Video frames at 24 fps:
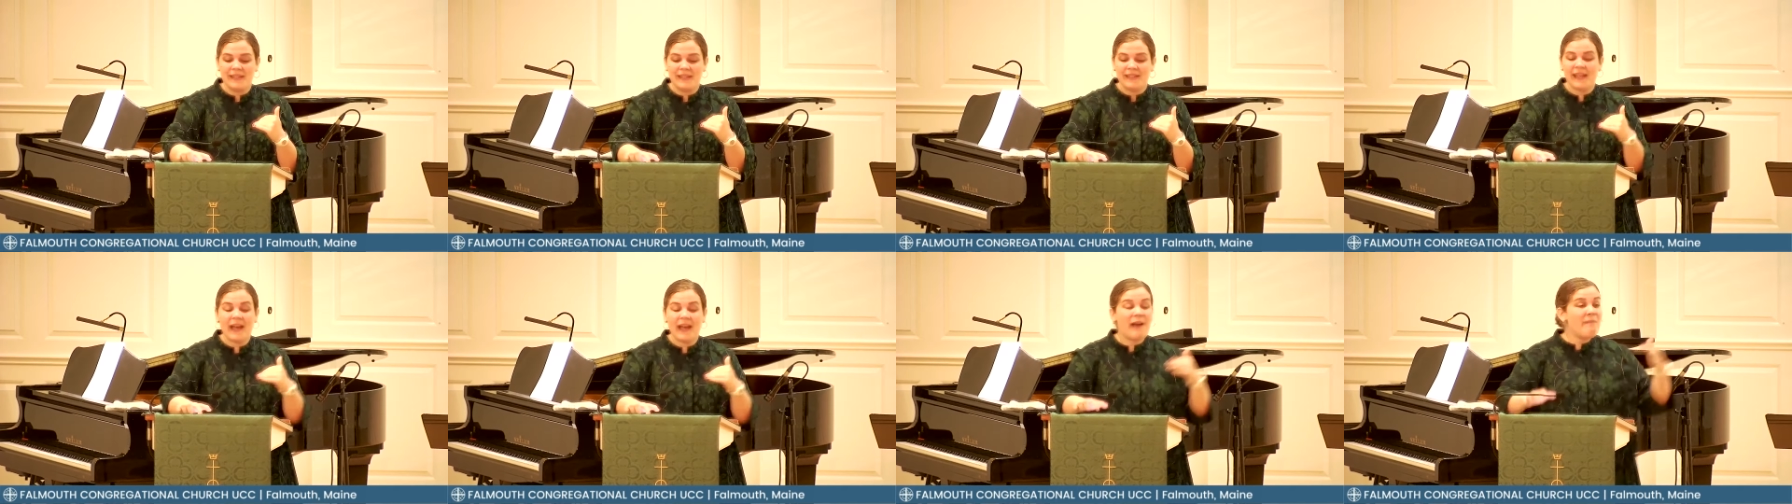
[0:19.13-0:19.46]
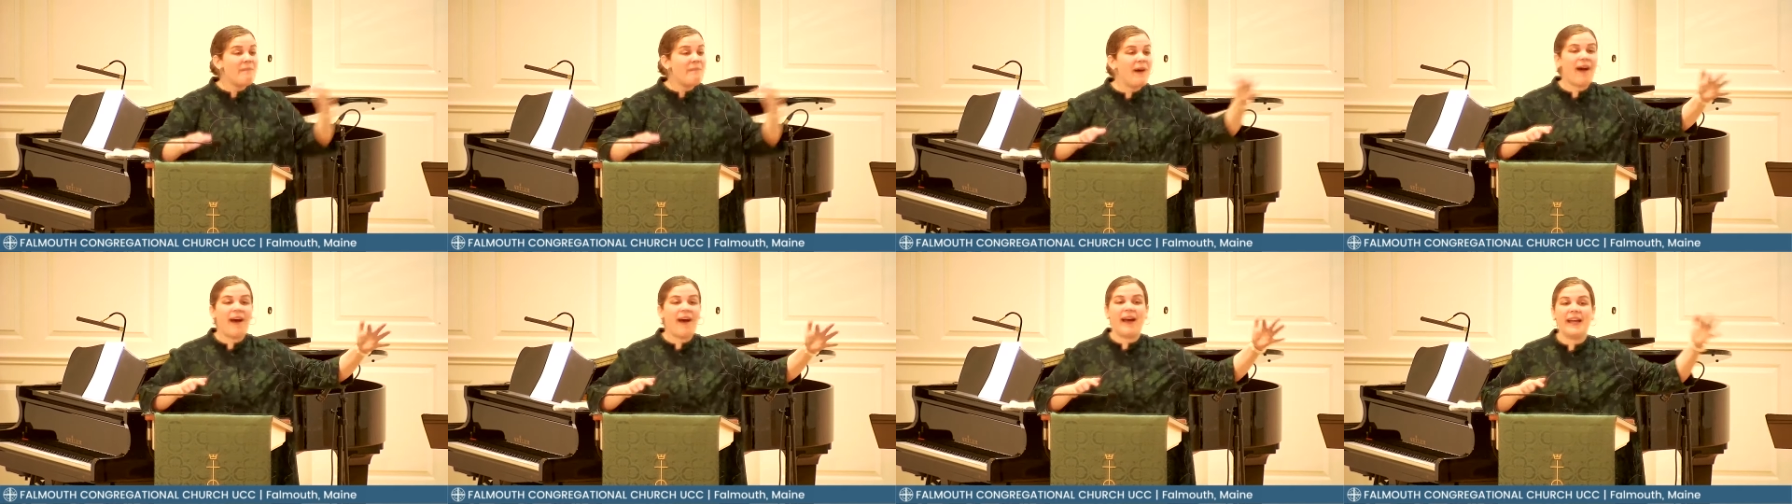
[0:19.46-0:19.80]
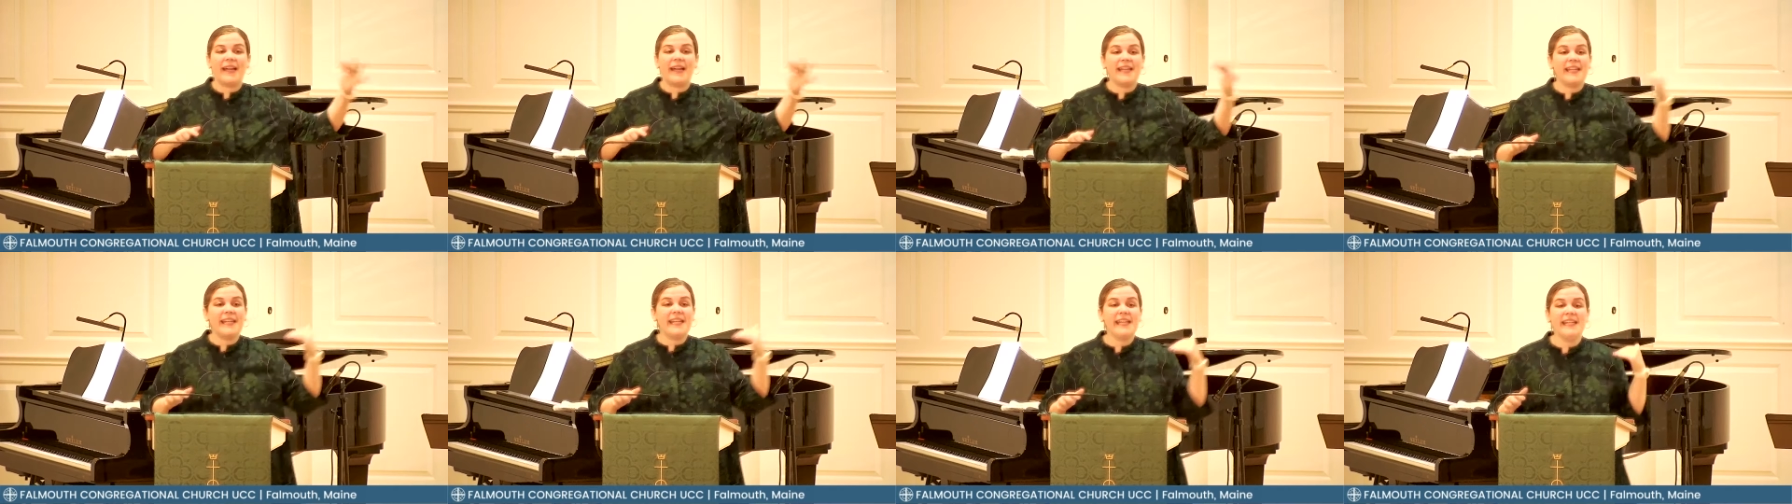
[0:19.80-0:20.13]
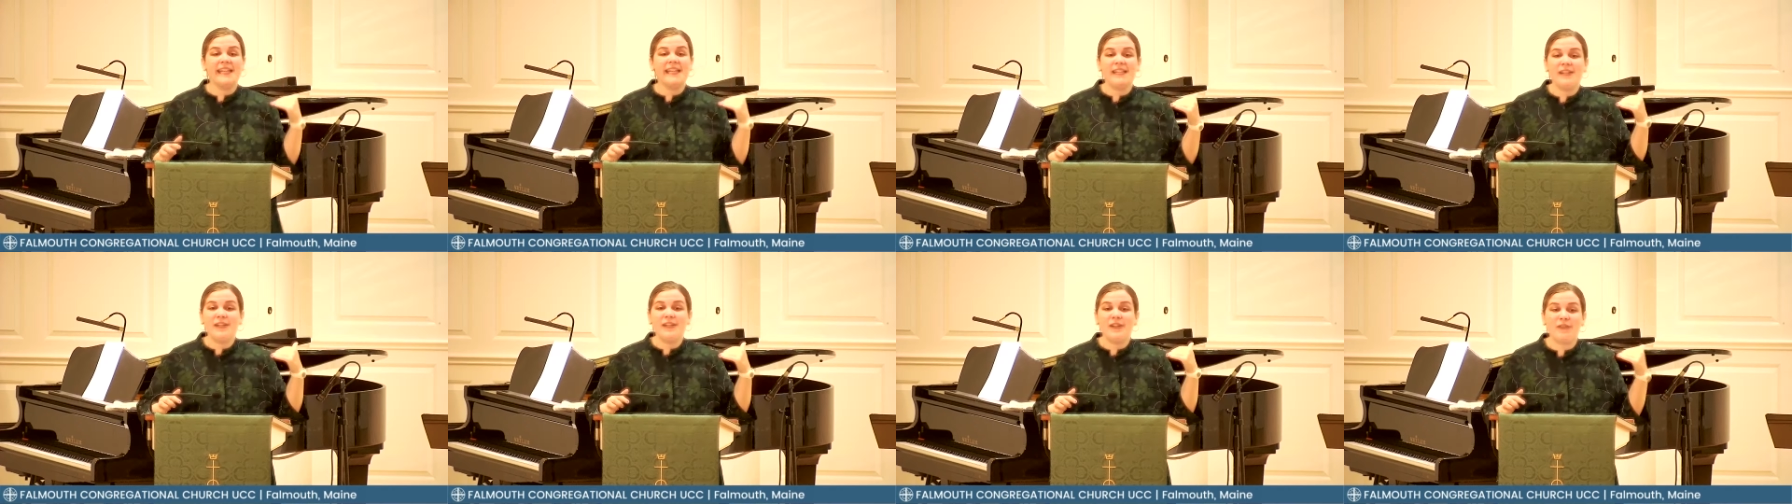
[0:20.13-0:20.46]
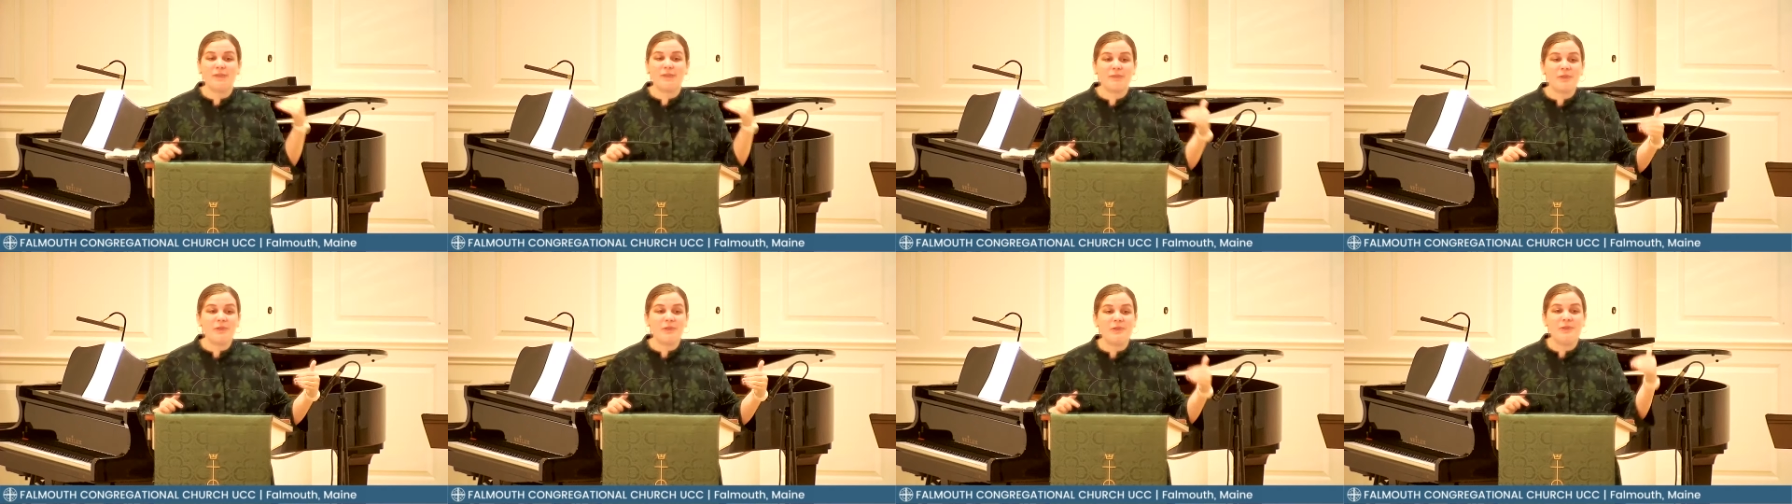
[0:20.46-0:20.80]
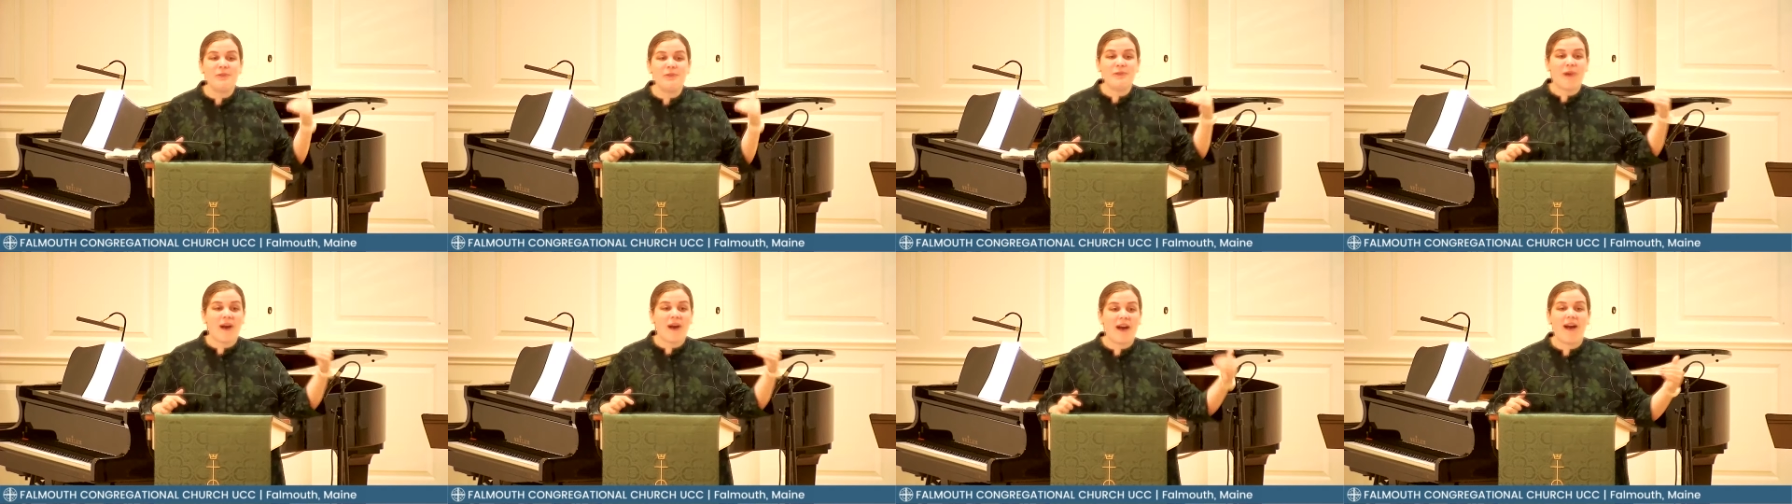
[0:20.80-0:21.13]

Come on in through